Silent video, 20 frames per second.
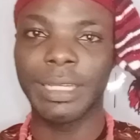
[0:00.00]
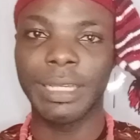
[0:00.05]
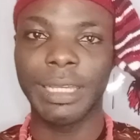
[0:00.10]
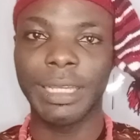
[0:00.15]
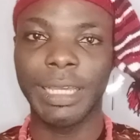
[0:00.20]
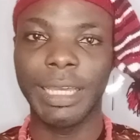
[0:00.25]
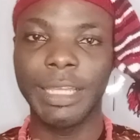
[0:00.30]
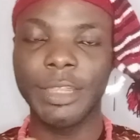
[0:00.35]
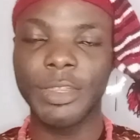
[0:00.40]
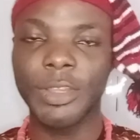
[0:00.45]

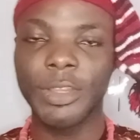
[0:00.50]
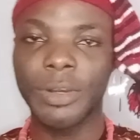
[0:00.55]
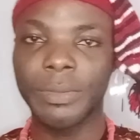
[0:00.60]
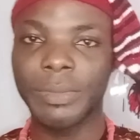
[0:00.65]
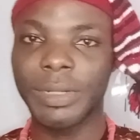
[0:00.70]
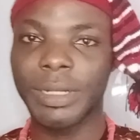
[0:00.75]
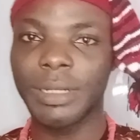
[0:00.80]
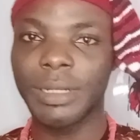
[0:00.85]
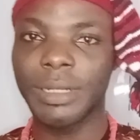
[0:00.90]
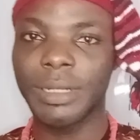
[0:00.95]
in
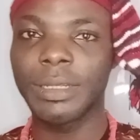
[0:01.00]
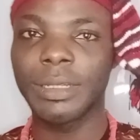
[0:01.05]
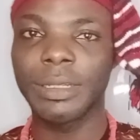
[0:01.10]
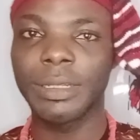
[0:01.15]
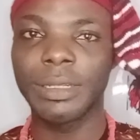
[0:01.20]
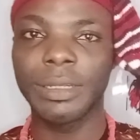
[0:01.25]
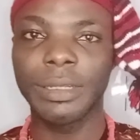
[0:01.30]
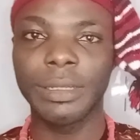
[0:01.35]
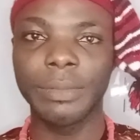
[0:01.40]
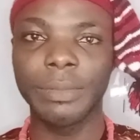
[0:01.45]
number
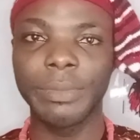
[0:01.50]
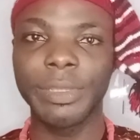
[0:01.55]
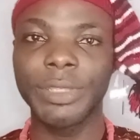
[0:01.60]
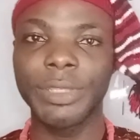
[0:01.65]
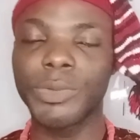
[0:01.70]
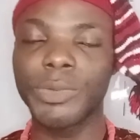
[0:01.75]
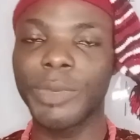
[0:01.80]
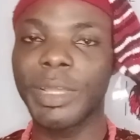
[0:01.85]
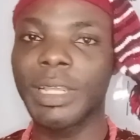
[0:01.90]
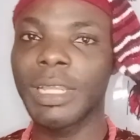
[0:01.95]

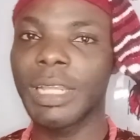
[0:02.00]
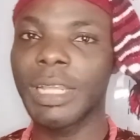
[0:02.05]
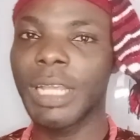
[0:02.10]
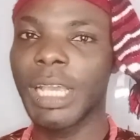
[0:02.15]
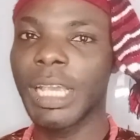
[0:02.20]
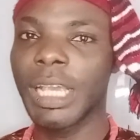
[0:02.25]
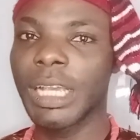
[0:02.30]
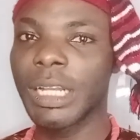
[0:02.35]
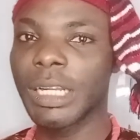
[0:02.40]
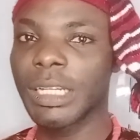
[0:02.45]
between
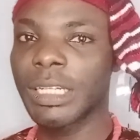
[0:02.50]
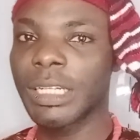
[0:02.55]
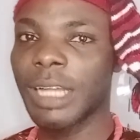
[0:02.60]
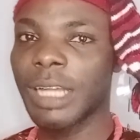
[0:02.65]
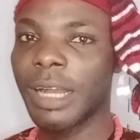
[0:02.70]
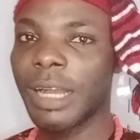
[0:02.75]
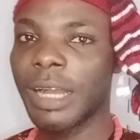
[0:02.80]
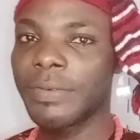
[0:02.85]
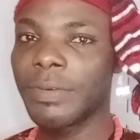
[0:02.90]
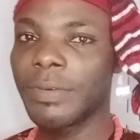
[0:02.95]
English
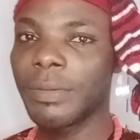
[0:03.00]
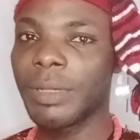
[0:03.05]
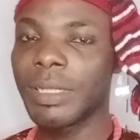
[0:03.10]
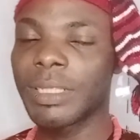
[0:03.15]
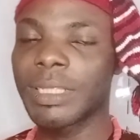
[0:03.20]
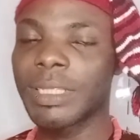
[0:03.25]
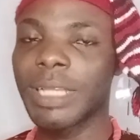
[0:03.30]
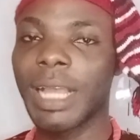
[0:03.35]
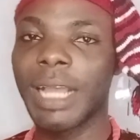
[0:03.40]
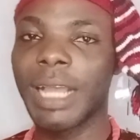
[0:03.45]

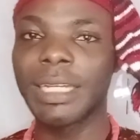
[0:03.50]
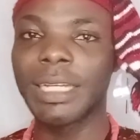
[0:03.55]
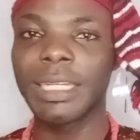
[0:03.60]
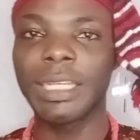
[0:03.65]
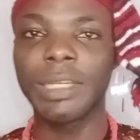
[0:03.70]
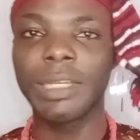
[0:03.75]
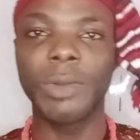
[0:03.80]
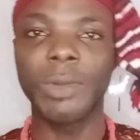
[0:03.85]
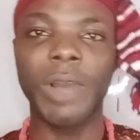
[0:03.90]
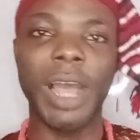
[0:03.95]
alphabet and
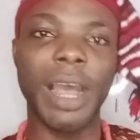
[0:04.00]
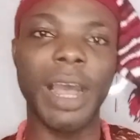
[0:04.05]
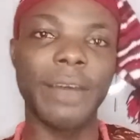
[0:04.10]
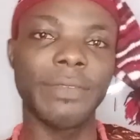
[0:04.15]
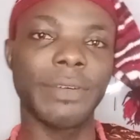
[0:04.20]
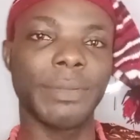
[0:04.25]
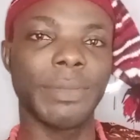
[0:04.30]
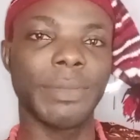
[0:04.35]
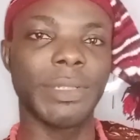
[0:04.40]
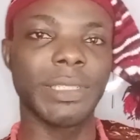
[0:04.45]
Igbo
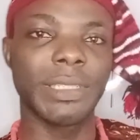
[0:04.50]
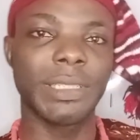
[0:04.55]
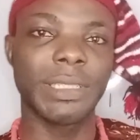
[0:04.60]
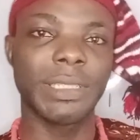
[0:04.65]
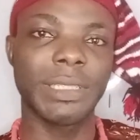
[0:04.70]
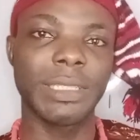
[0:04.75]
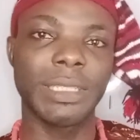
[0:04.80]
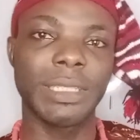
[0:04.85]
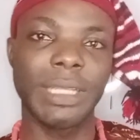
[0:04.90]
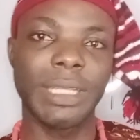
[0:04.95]
alphabet
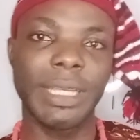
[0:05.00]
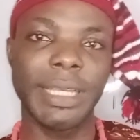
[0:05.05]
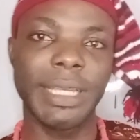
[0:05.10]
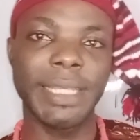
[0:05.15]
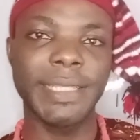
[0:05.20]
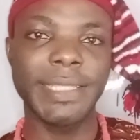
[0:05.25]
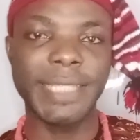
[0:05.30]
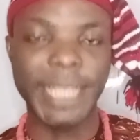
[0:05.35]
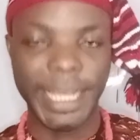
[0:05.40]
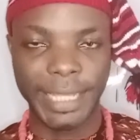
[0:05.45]

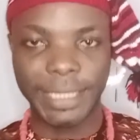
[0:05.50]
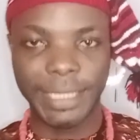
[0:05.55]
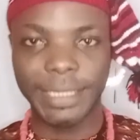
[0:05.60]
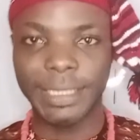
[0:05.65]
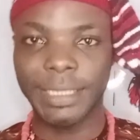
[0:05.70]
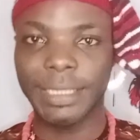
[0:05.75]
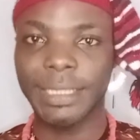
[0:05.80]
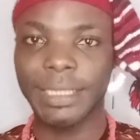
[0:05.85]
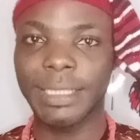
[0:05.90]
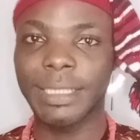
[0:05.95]
is 10.
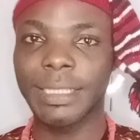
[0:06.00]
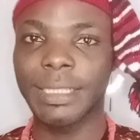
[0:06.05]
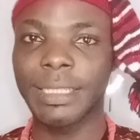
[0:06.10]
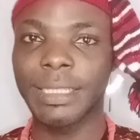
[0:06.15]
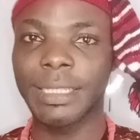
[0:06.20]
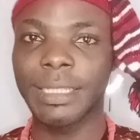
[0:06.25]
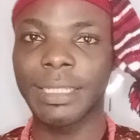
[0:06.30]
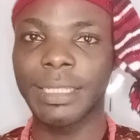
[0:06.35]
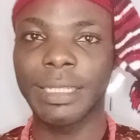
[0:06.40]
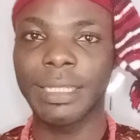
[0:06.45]

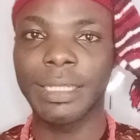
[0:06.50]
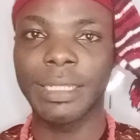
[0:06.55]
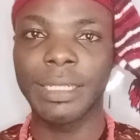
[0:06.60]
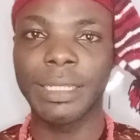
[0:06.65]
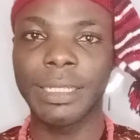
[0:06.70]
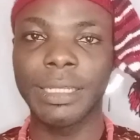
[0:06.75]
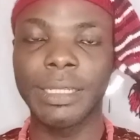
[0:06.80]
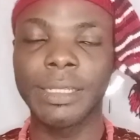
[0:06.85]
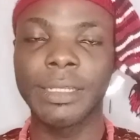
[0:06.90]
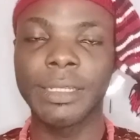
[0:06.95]

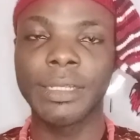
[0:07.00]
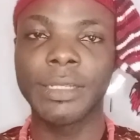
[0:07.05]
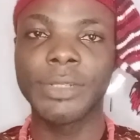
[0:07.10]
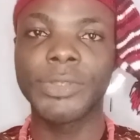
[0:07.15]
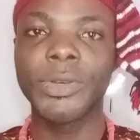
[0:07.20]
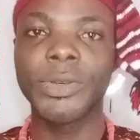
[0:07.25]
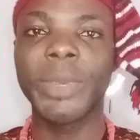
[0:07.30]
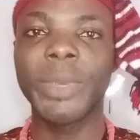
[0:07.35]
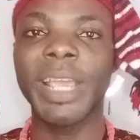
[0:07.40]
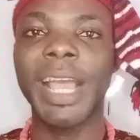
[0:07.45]

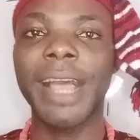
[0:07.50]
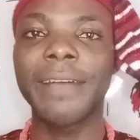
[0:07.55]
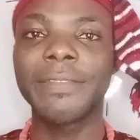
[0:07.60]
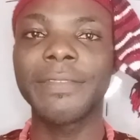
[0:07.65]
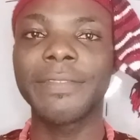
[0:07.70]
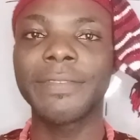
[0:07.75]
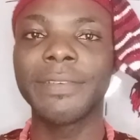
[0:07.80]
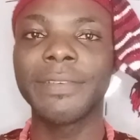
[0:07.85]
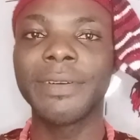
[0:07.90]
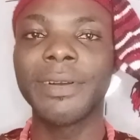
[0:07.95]
So we
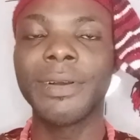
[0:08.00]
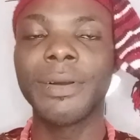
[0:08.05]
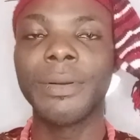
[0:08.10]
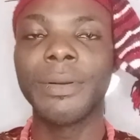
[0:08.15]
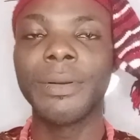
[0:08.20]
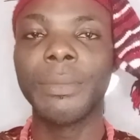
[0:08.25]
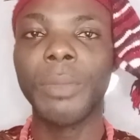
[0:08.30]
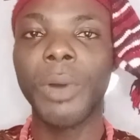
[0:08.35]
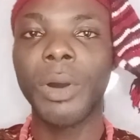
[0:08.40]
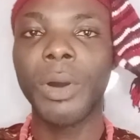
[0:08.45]
have
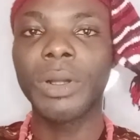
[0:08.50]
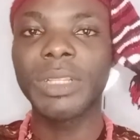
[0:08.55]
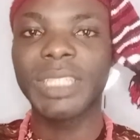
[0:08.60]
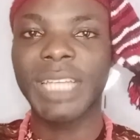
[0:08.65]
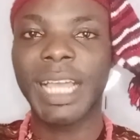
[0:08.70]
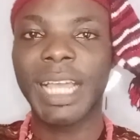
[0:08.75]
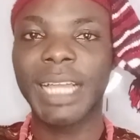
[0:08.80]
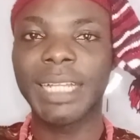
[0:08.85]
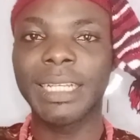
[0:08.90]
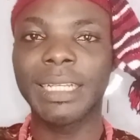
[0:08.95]
more
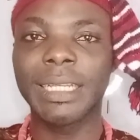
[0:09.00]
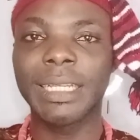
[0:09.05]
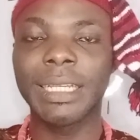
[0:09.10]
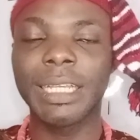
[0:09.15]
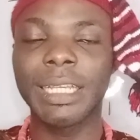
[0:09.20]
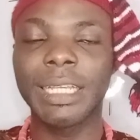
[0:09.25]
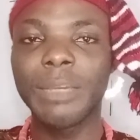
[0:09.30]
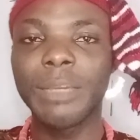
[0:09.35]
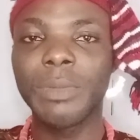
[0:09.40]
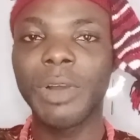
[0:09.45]
10.
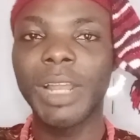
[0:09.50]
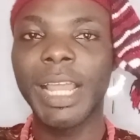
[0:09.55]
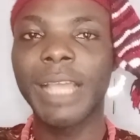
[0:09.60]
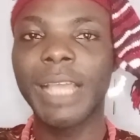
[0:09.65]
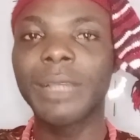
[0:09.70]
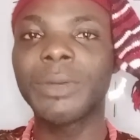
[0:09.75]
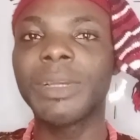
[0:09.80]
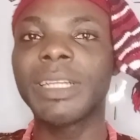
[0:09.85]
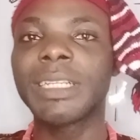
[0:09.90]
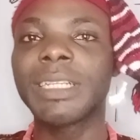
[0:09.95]
Igbo
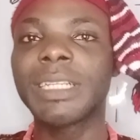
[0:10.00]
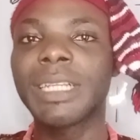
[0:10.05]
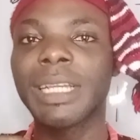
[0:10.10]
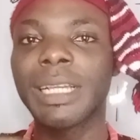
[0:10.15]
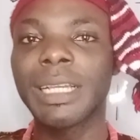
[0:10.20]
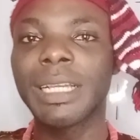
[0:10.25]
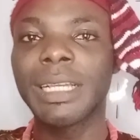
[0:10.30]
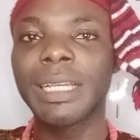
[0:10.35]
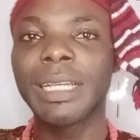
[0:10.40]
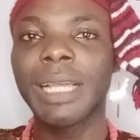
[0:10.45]
language
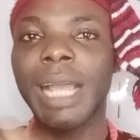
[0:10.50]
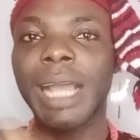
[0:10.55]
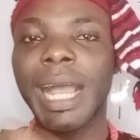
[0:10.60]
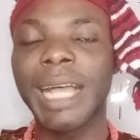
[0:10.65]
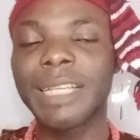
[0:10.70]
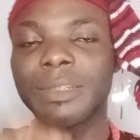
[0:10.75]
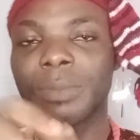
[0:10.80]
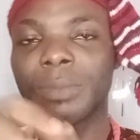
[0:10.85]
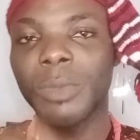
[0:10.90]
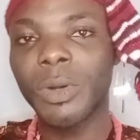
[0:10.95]

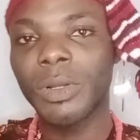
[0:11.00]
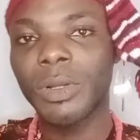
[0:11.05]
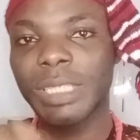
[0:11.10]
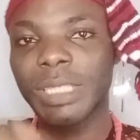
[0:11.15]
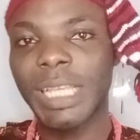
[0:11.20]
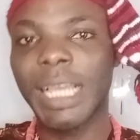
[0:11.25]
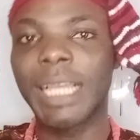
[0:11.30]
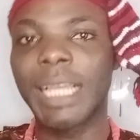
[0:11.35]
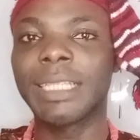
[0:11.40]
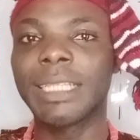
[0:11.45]
has more
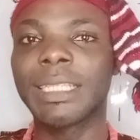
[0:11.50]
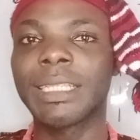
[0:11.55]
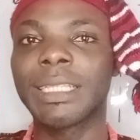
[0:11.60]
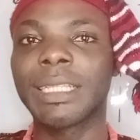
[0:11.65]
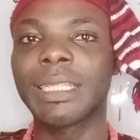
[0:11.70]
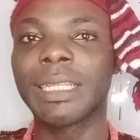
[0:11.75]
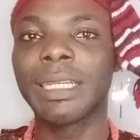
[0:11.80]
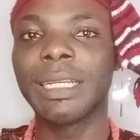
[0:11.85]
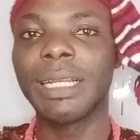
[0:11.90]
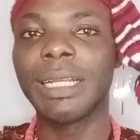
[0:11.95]
10
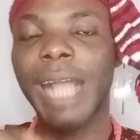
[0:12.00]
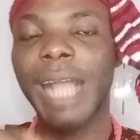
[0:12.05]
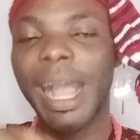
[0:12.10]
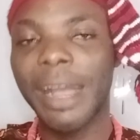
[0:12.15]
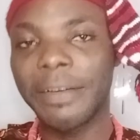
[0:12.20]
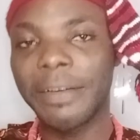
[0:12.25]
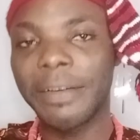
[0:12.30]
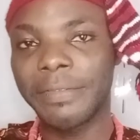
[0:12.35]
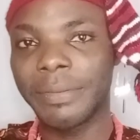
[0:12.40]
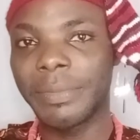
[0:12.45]

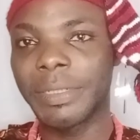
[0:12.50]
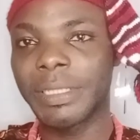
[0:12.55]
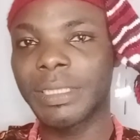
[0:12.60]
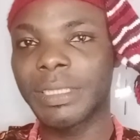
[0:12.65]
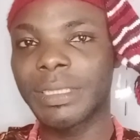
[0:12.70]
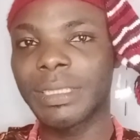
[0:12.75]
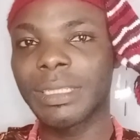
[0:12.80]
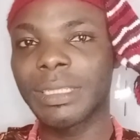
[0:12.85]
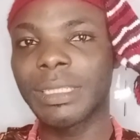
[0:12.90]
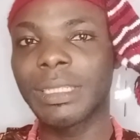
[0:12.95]

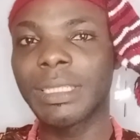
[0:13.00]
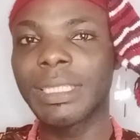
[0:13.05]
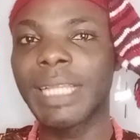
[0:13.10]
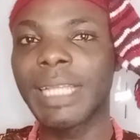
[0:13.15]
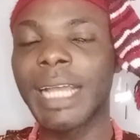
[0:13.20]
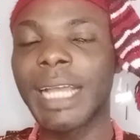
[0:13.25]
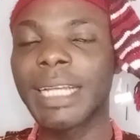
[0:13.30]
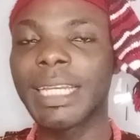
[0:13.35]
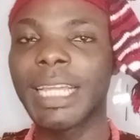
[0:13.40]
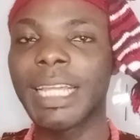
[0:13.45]
alphabet
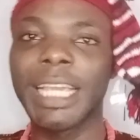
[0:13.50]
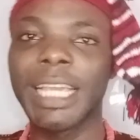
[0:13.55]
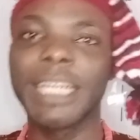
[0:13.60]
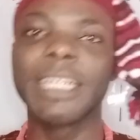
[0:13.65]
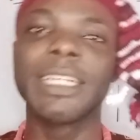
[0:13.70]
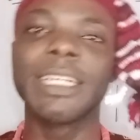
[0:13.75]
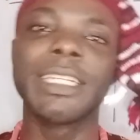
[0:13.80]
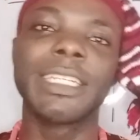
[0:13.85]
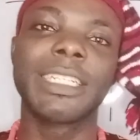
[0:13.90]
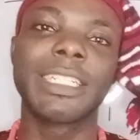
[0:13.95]
than
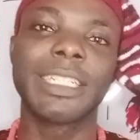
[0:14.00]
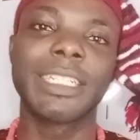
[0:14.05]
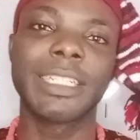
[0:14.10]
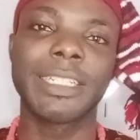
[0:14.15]
English,